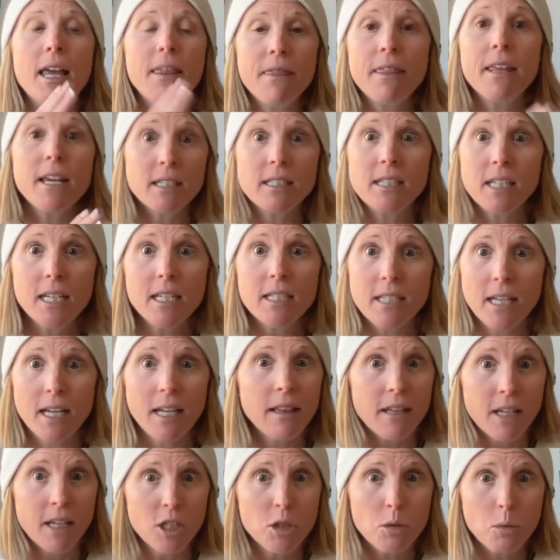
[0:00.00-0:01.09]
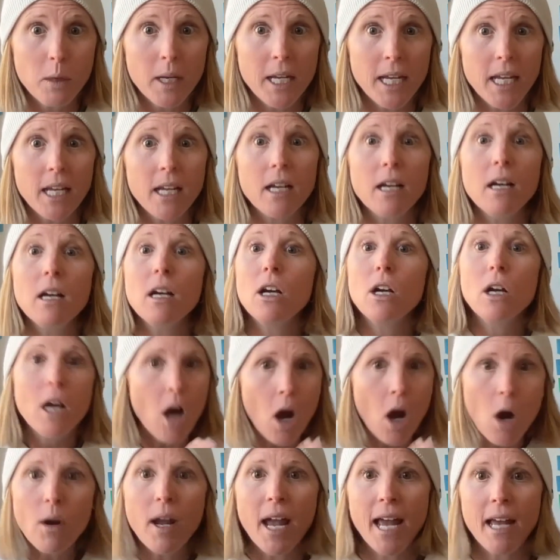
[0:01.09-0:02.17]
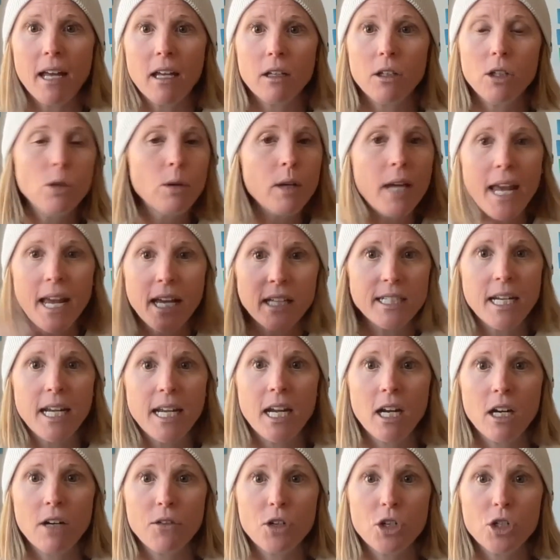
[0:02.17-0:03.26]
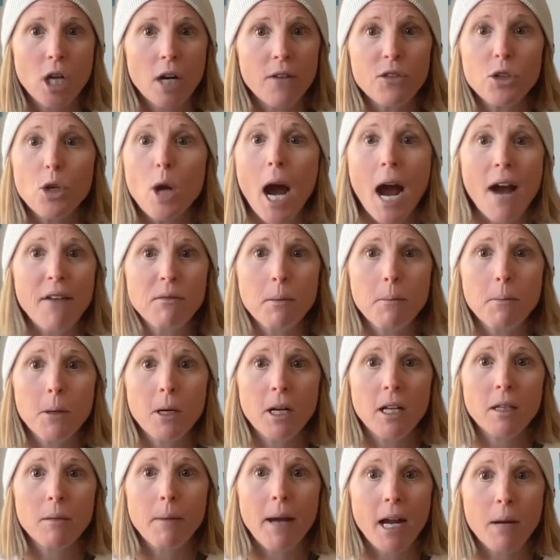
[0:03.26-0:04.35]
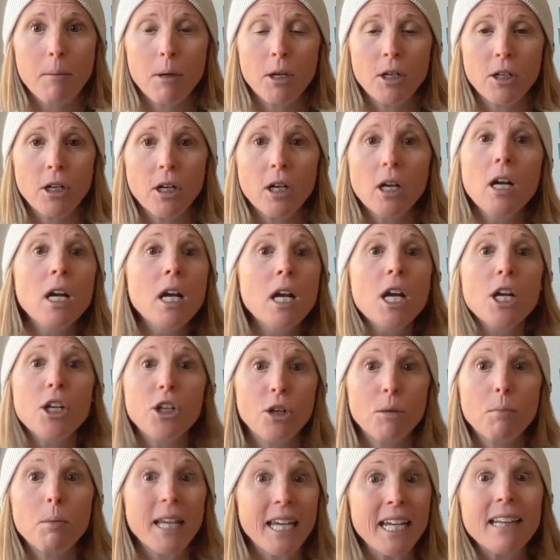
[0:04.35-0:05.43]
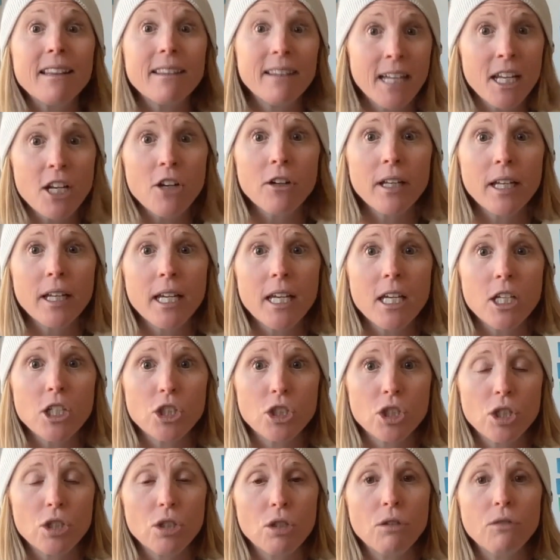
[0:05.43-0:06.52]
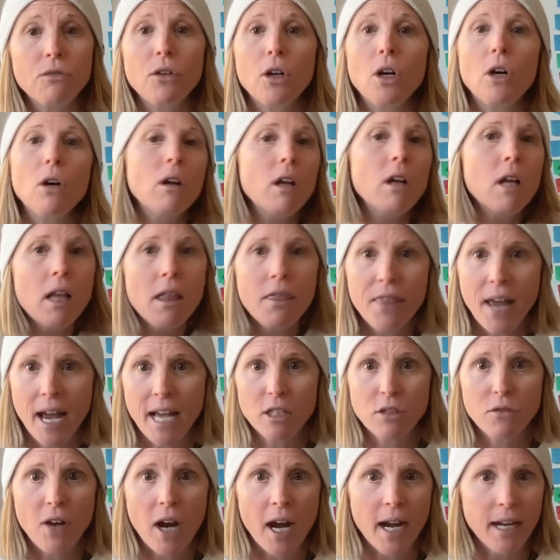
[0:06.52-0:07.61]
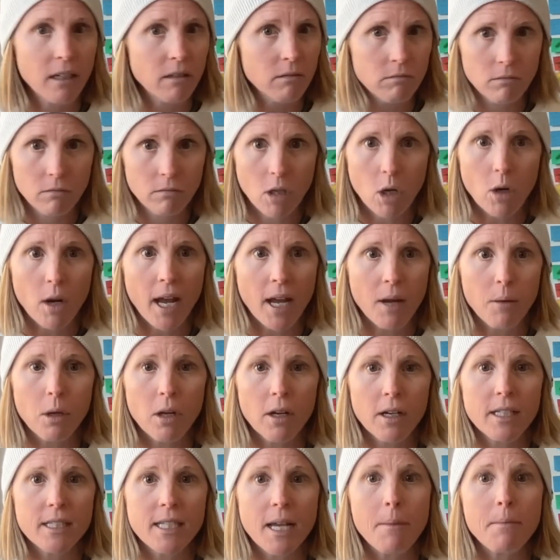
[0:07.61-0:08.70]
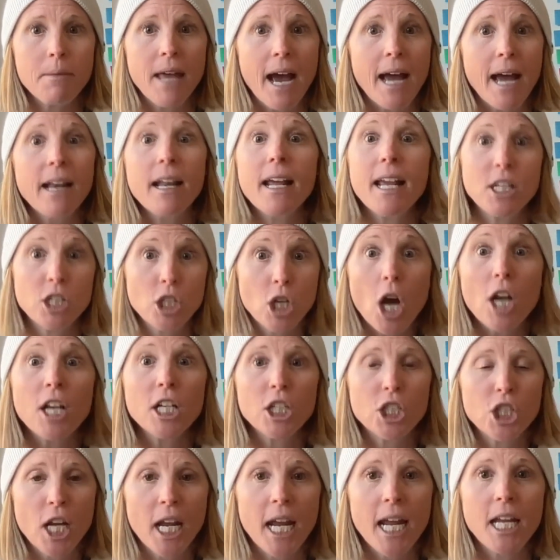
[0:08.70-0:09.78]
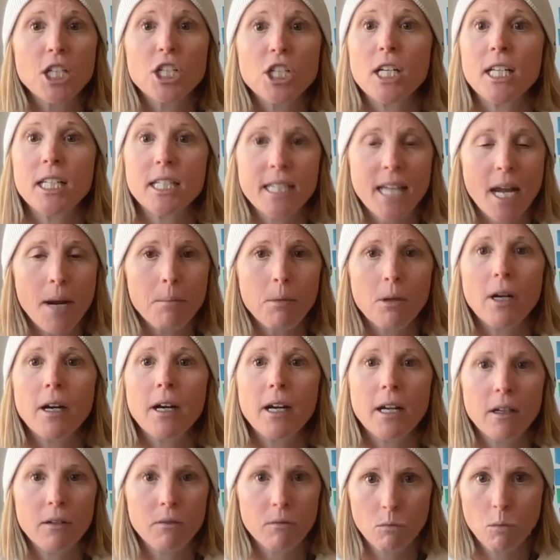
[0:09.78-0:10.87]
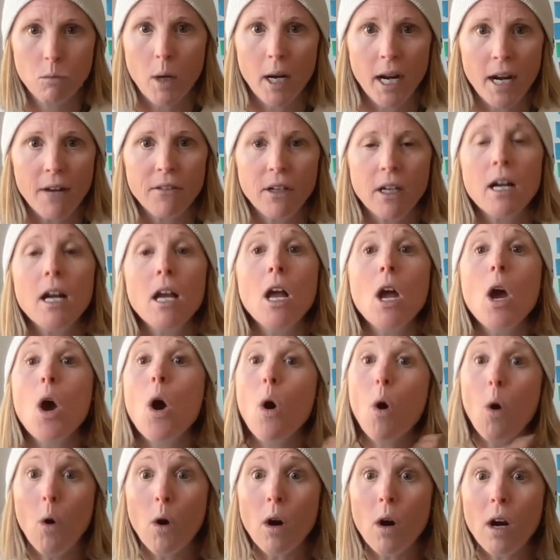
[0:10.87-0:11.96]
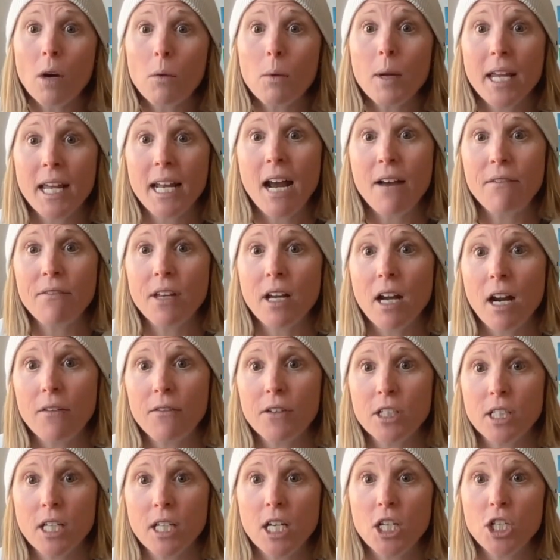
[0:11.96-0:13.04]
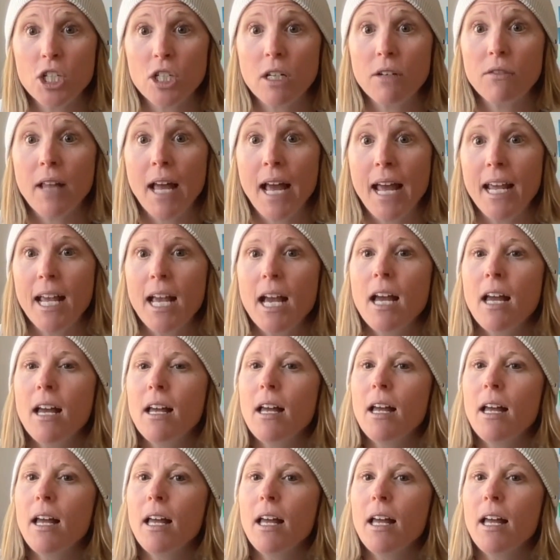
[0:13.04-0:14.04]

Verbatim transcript: In this season, this week, okay, you can't take care of yourself. You have to be put on the back burner. Your plate literally is just too full. That's fine. Okay, we'll accept that. It's going to change. It's temporary, whatever. Or we can have the conversation of like,